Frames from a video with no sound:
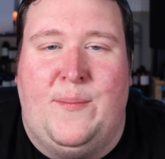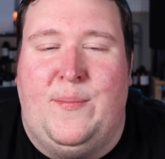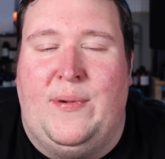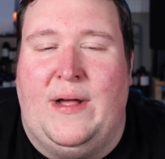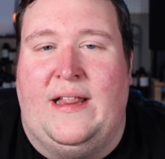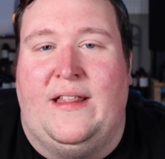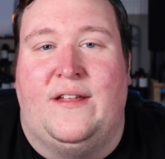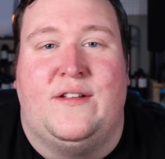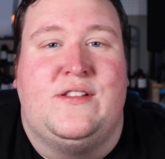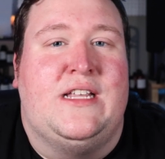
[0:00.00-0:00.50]

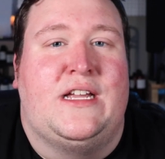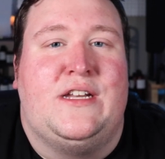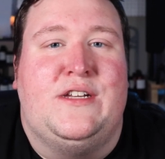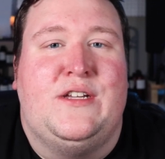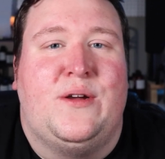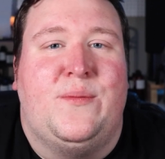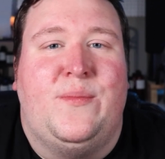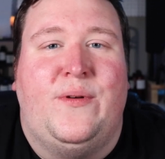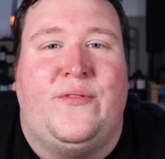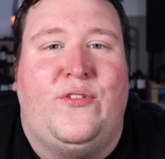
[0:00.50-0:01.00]
Palo
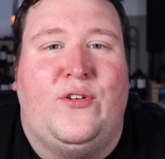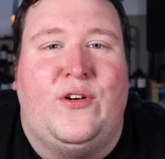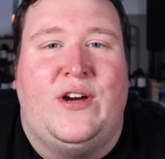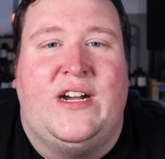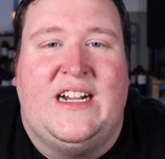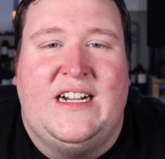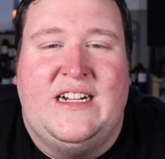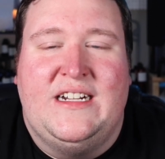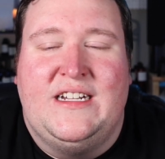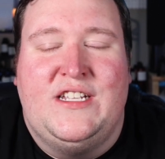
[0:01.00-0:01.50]
Santo
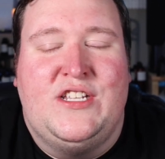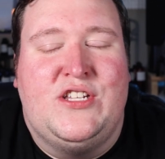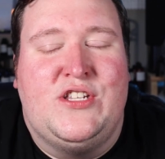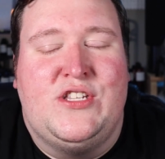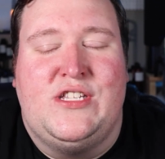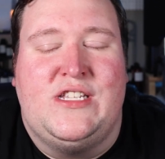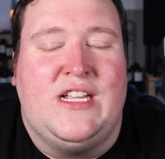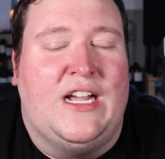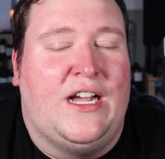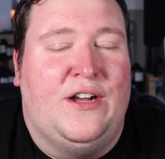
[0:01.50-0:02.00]
before.
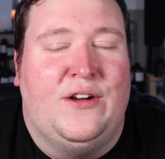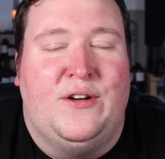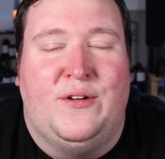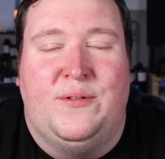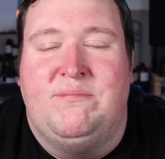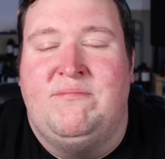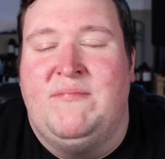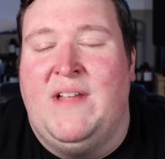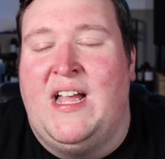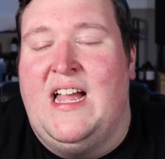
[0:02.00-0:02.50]

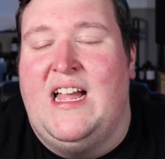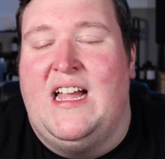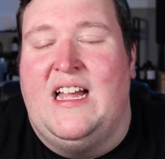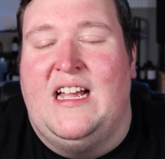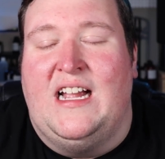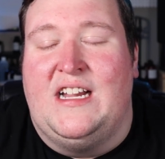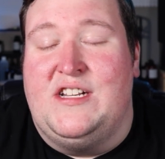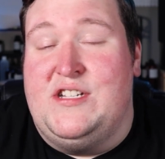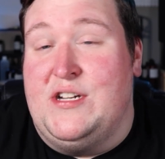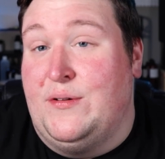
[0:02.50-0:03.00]
So
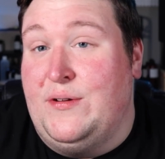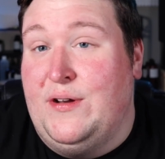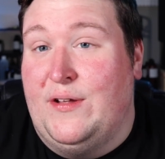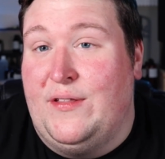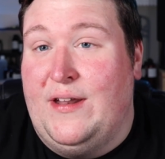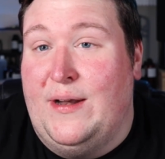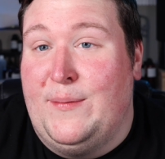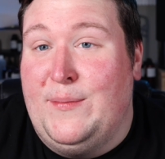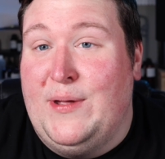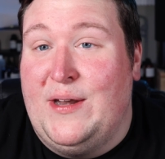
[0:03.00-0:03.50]
I don't
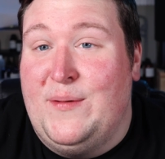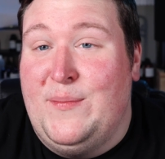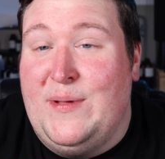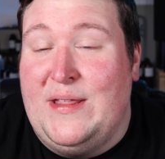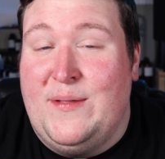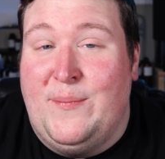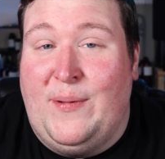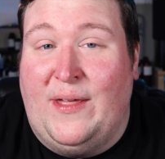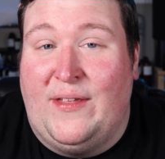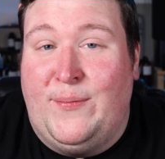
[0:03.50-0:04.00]
know that I'm gonna
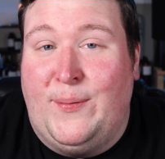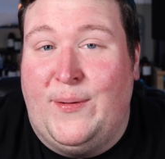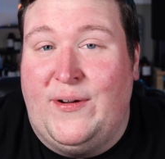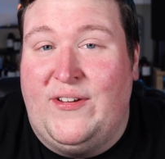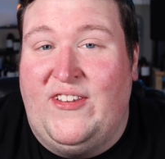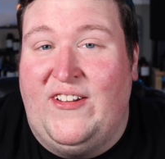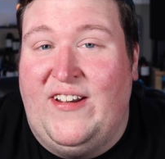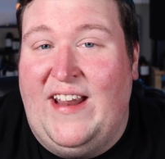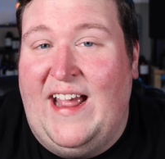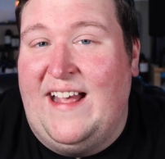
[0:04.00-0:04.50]
be the best
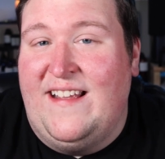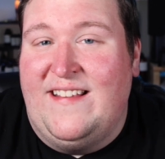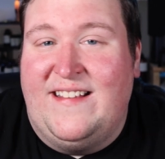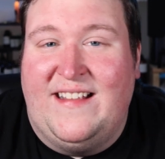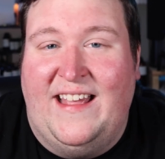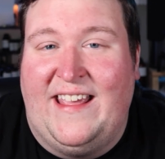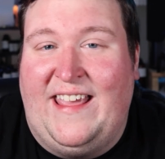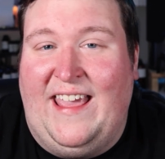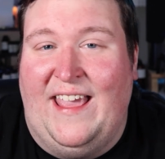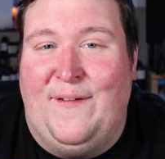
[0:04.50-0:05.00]
person to
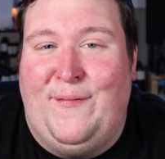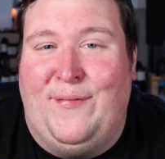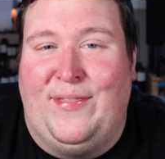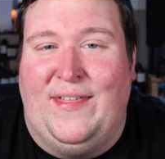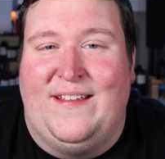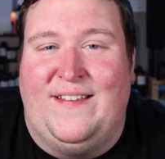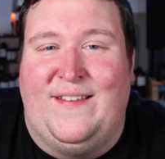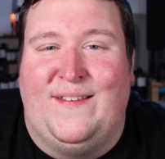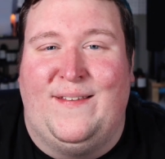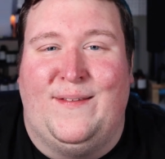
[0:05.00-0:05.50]
ask like if
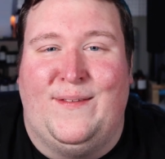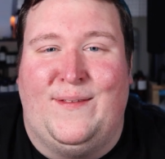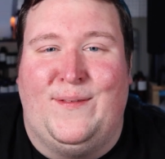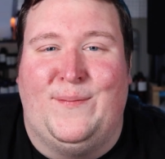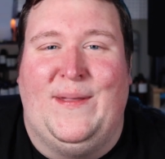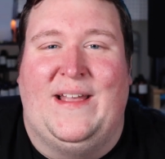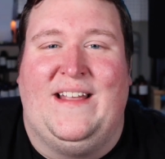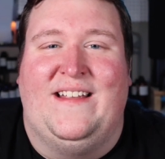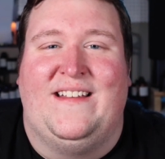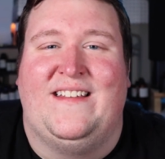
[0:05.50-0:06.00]
this
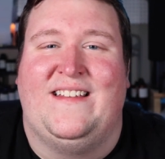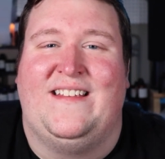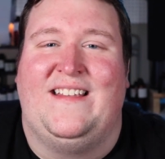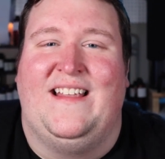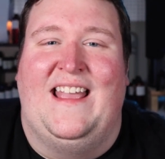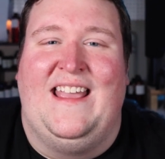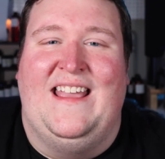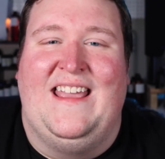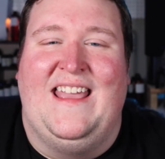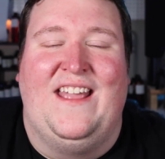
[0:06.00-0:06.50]
smells
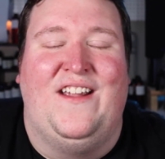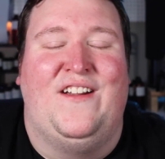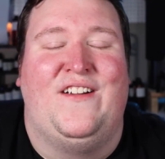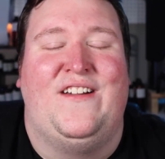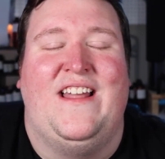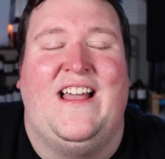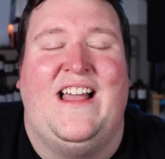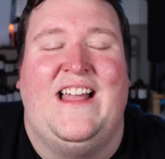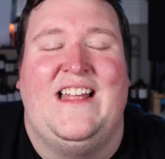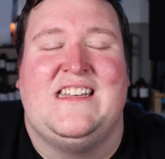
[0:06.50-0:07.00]
like it
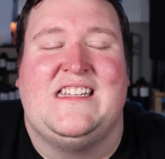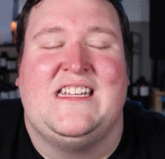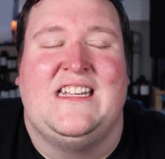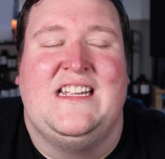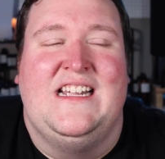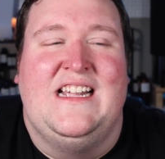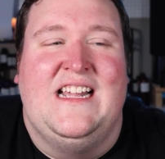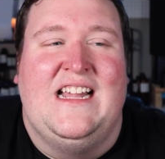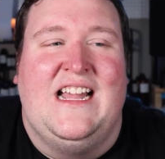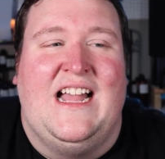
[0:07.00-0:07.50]
or not,
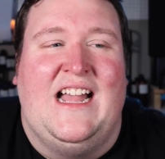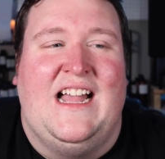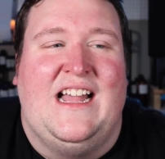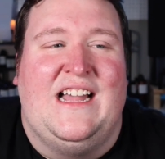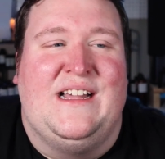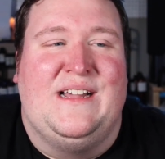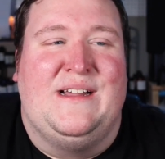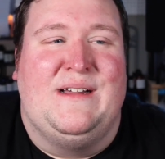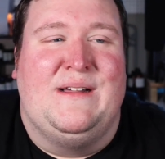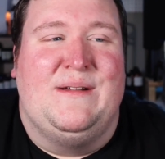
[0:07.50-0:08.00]

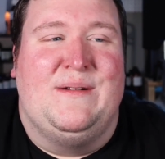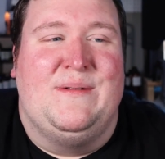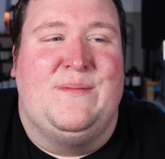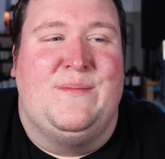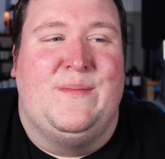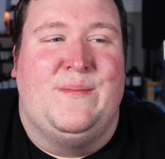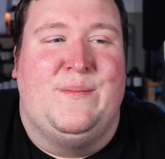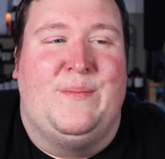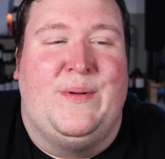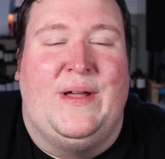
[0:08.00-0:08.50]

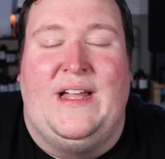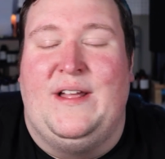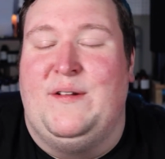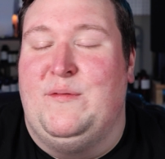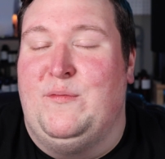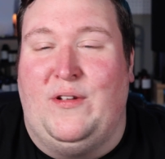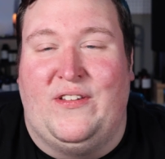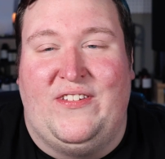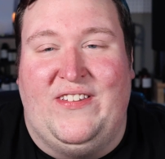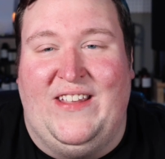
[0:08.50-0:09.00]
but
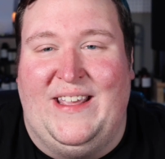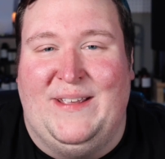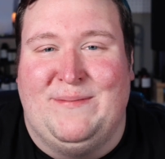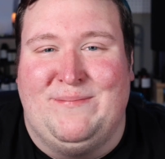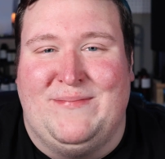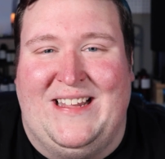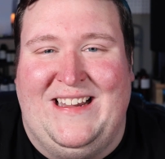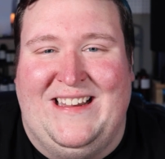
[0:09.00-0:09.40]
we'll see.